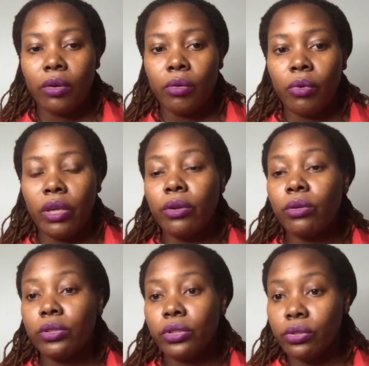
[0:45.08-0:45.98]
we're
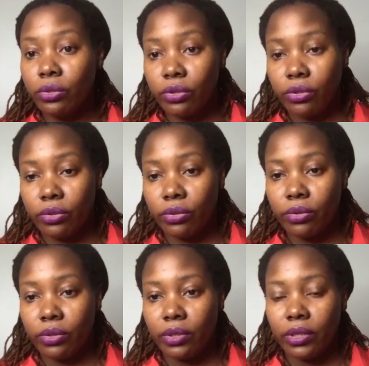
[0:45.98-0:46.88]
not used to,
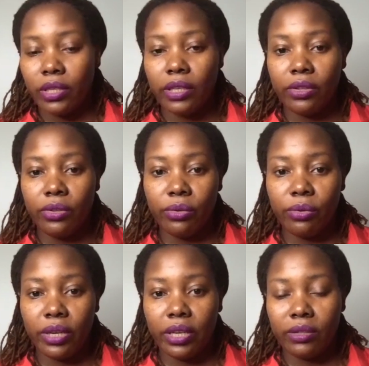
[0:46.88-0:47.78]
in a new
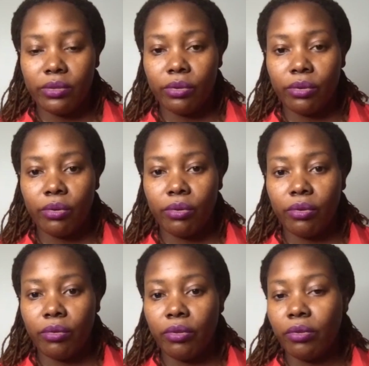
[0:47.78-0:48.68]
way. So
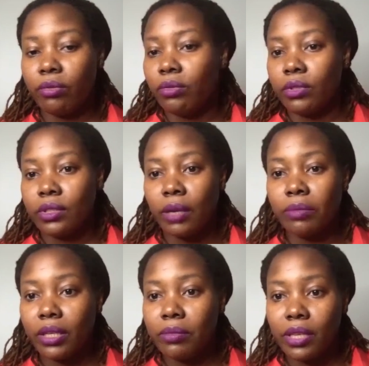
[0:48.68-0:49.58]
you
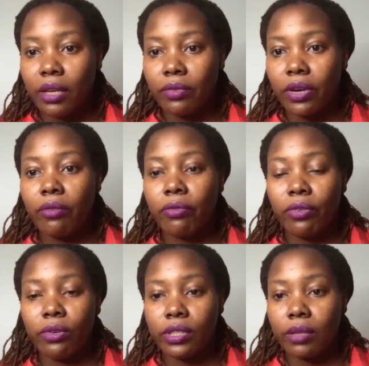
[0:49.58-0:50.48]
sometimes have
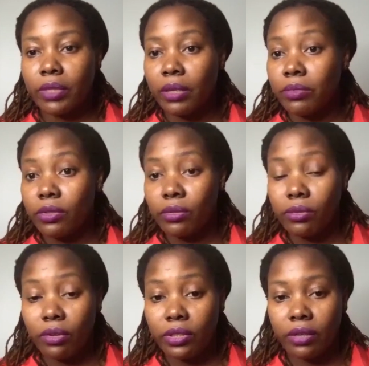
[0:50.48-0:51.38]
rainfall, sometimes you do
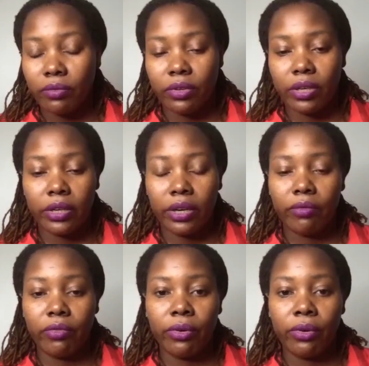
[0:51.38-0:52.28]
not have
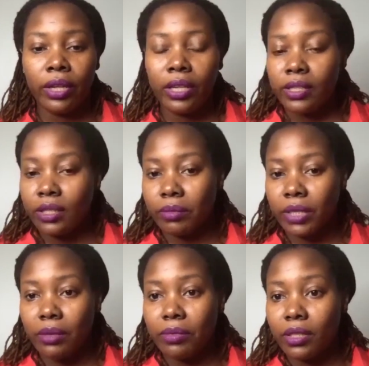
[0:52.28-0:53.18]
rainfall.
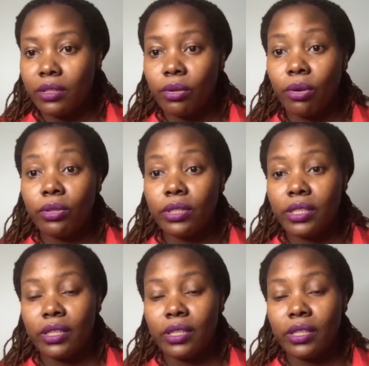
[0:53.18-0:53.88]
Sometimes it's hot,